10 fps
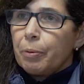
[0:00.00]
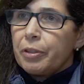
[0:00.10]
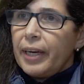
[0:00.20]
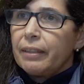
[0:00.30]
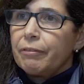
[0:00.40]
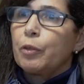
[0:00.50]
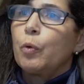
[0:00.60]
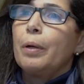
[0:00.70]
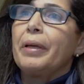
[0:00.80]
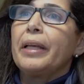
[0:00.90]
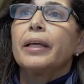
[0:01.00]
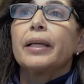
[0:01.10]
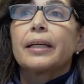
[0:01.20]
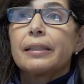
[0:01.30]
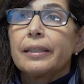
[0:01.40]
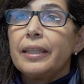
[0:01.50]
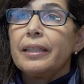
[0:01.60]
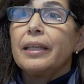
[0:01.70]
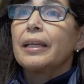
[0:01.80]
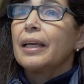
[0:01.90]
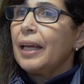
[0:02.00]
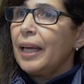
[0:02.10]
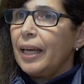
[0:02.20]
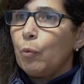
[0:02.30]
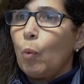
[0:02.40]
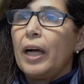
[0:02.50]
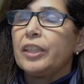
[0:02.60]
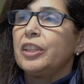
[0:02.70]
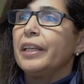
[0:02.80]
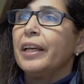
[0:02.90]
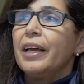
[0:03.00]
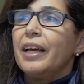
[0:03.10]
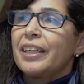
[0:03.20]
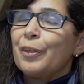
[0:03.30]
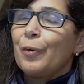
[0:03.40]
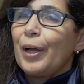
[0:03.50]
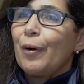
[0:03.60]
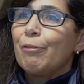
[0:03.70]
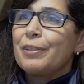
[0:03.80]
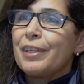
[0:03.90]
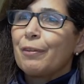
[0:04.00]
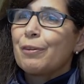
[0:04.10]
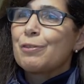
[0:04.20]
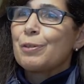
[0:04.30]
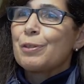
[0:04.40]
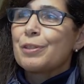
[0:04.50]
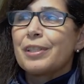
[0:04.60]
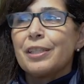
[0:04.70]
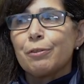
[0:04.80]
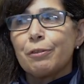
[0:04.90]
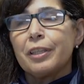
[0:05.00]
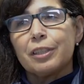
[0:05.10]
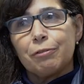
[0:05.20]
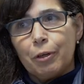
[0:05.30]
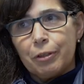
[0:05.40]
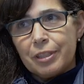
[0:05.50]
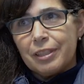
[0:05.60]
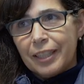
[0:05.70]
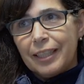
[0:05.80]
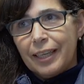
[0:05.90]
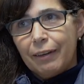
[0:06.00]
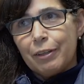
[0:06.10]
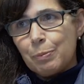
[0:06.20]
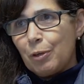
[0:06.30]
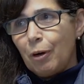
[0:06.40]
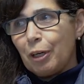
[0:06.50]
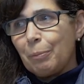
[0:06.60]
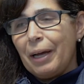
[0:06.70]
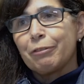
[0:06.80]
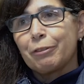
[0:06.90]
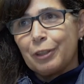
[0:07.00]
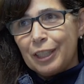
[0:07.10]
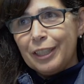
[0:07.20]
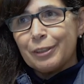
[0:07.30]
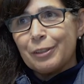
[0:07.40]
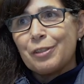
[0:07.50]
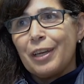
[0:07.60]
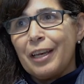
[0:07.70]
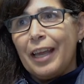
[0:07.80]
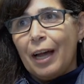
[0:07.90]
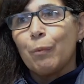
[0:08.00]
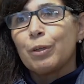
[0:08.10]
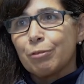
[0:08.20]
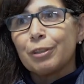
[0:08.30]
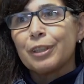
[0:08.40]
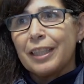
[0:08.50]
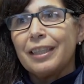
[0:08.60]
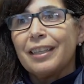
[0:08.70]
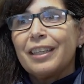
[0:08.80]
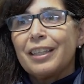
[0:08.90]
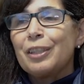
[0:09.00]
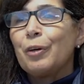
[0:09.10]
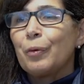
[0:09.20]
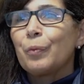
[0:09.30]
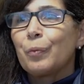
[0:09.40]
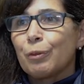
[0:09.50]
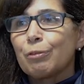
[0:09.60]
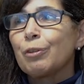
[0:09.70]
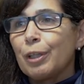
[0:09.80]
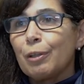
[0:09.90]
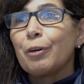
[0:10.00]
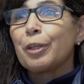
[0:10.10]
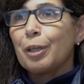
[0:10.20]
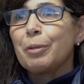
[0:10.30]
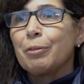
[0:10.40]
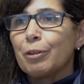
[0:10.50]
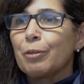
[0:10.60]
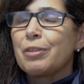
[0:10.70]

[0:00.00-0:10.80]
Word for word: protective equipment, cleaning, hand washing. You know, I often tell the students, these are things Florence Nightingale has been talking about for years, and now we really, you know, we're really learning them in real